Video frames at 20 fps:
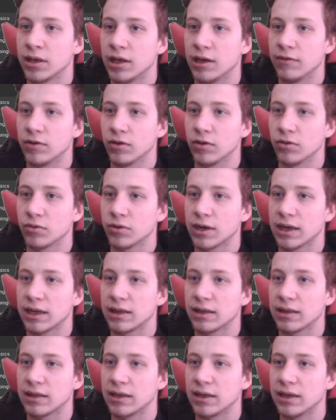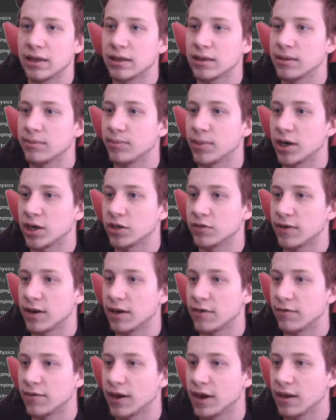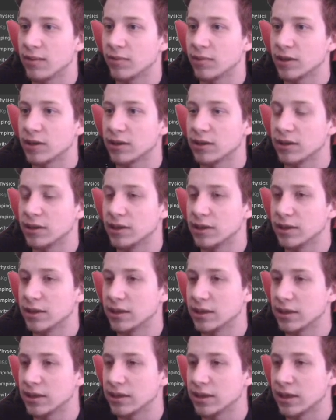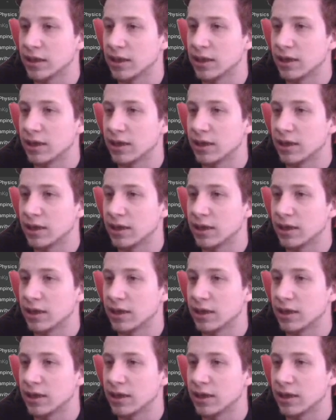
If you look at it, the brush wireframe, you can see that it